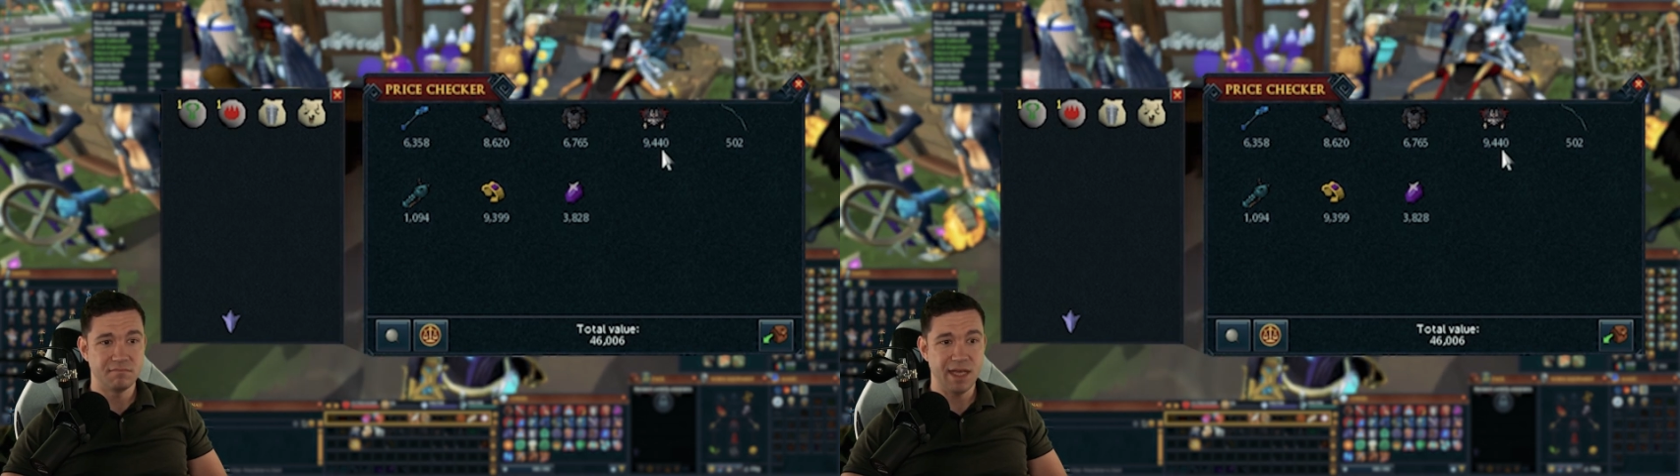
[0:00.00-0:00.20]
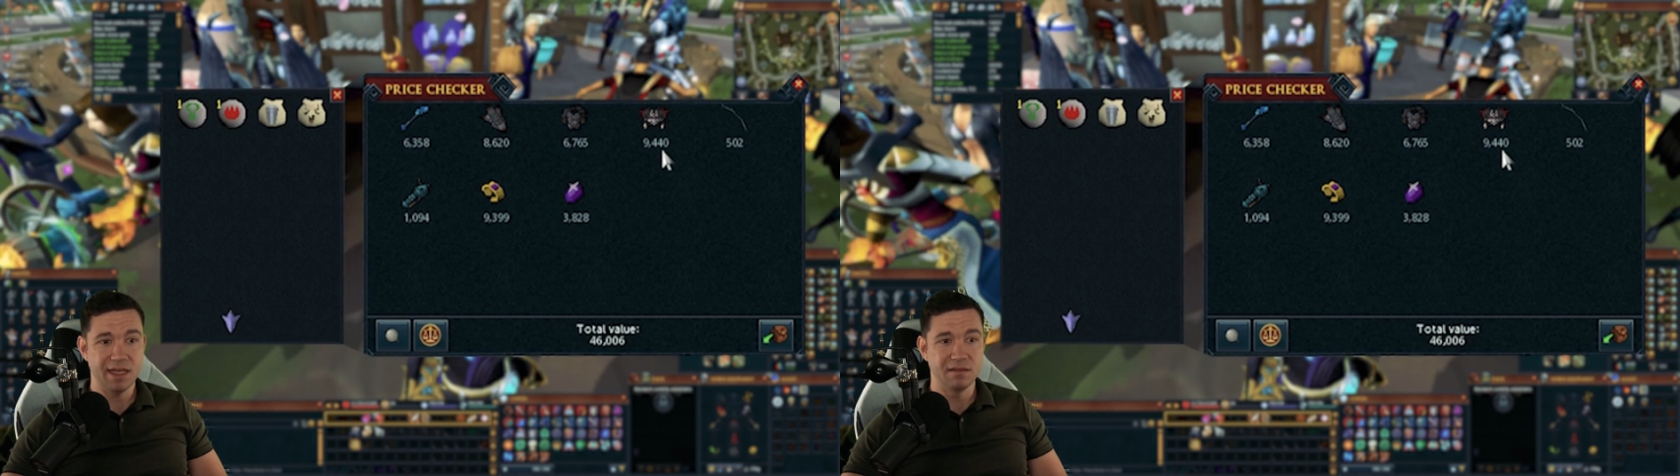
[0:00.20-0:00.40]

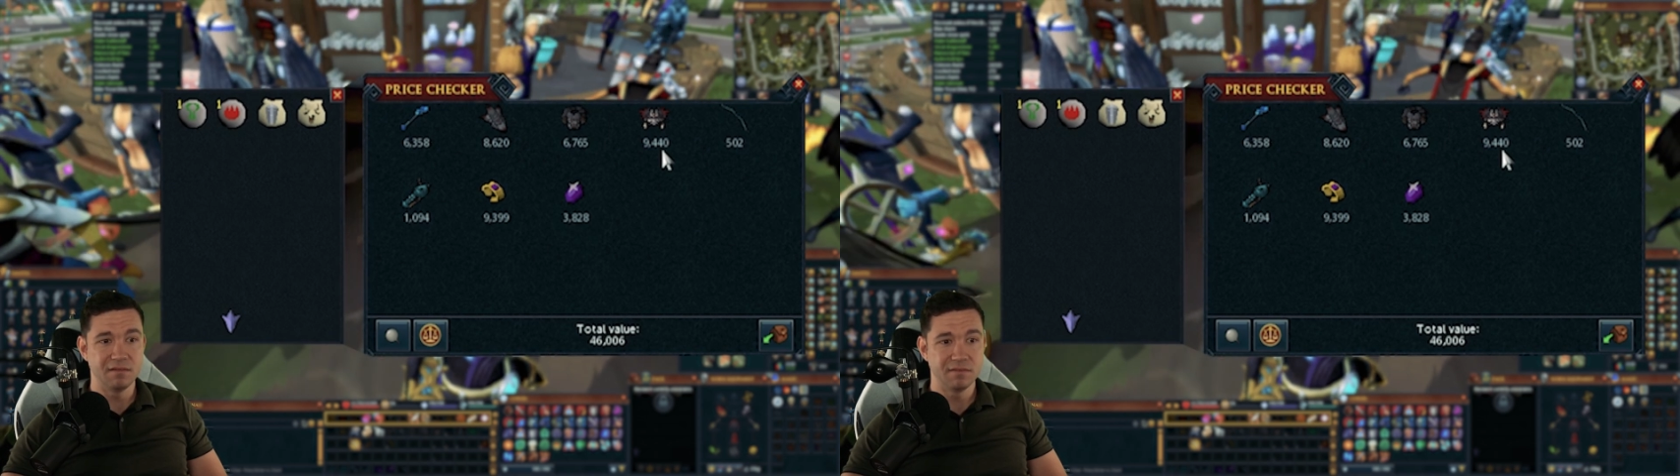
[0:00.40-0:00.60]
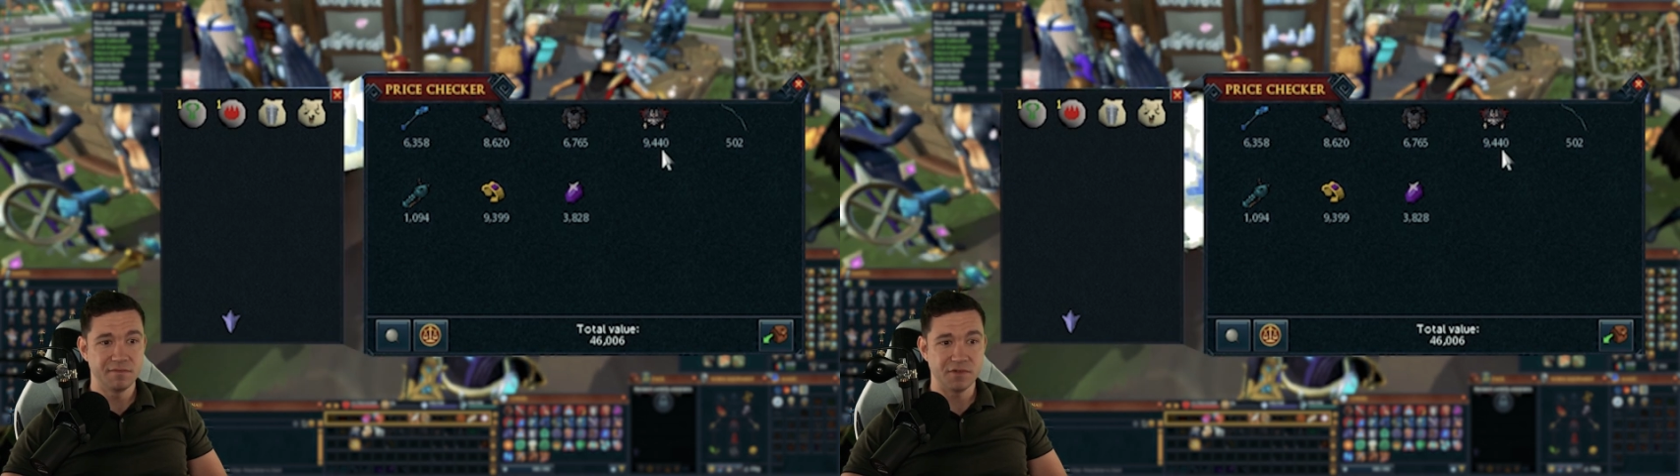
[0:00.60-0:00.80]
man,
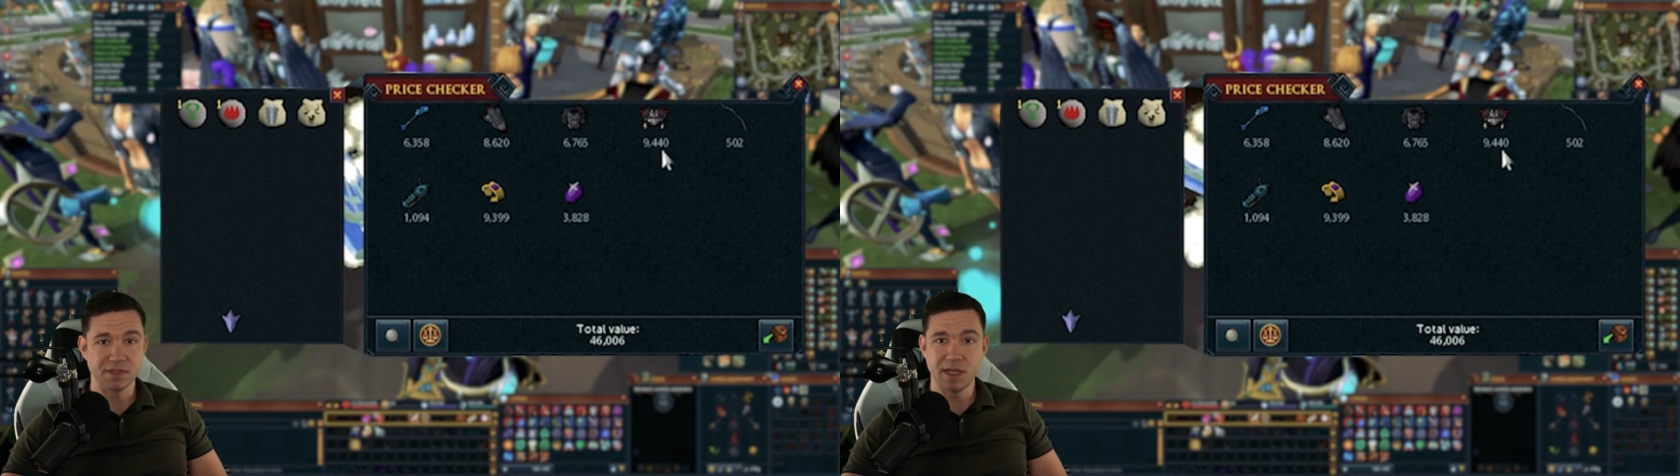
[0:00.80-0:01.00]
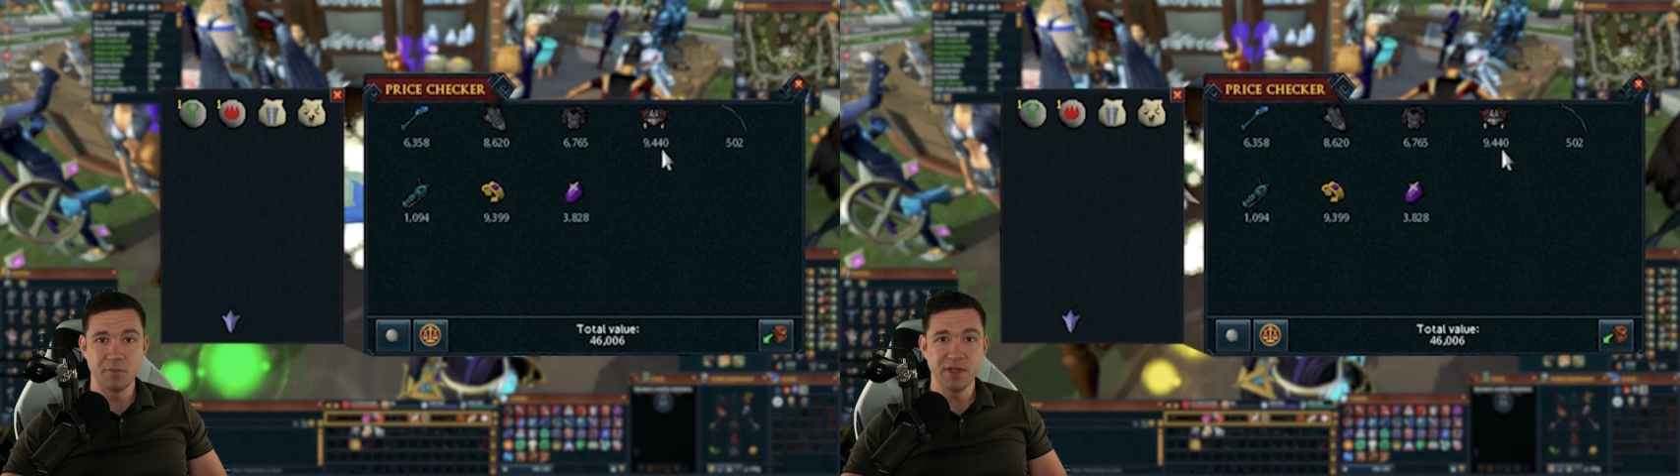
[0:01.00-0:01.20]
for
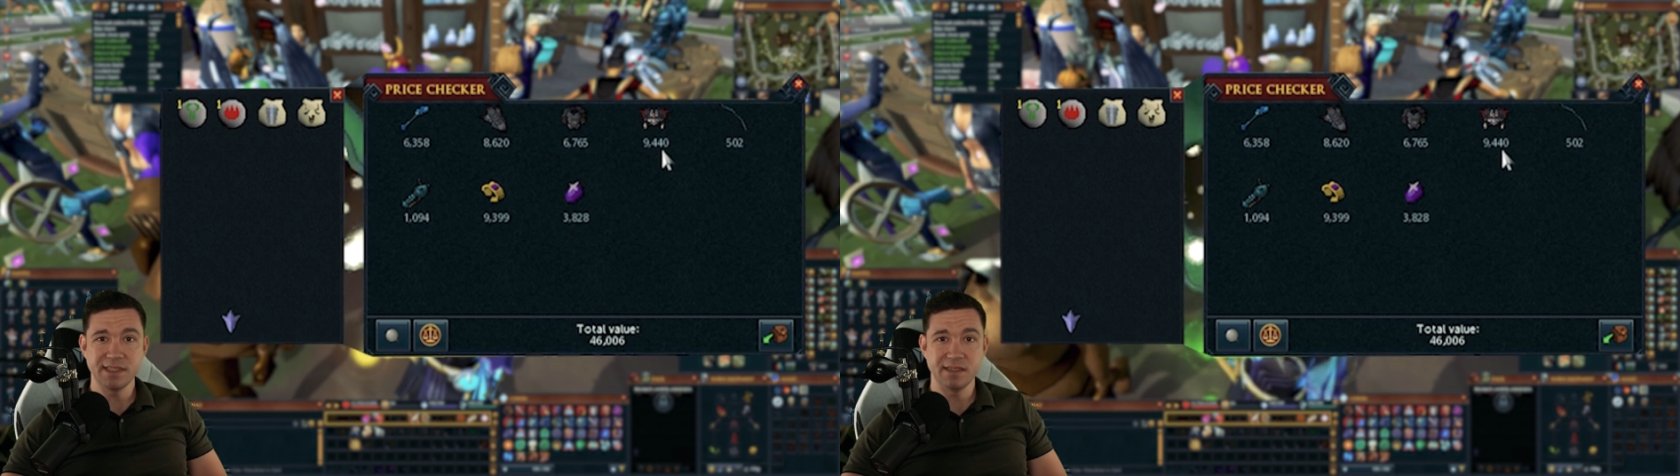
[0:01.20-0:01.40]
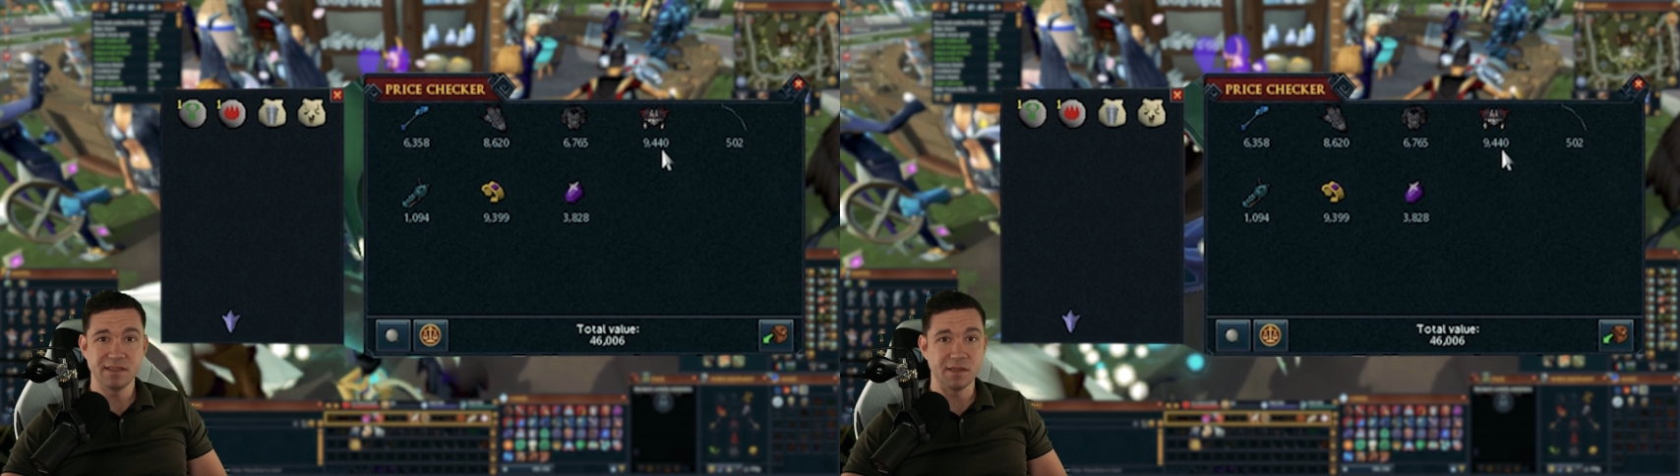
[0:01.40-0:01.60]
some reason,